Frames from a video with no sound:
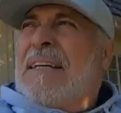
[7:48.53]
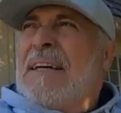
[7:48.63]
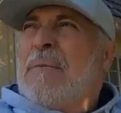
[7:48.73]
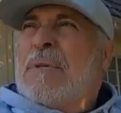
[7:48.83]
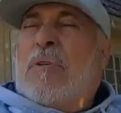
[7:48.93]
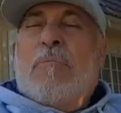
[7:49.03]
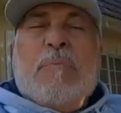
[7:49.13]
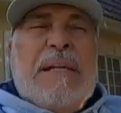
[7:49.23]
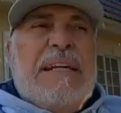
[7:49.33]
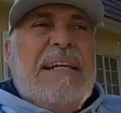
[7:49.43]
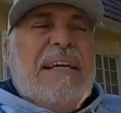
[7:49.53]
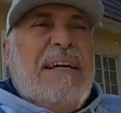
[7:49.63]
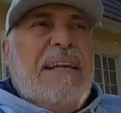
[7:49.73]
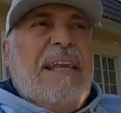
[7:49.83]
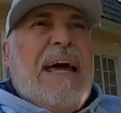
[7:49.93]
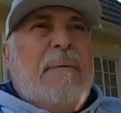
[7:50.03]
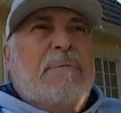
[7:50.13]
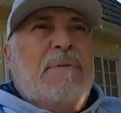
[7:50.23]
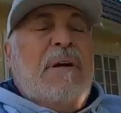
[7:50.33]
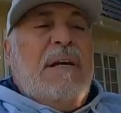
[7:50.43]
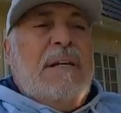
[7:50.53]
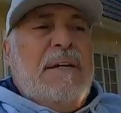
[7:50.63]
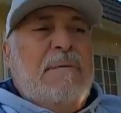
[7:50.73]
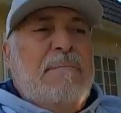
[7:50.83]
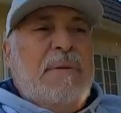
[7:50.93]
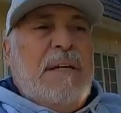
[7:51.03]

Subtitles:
it was completely collapsed on him,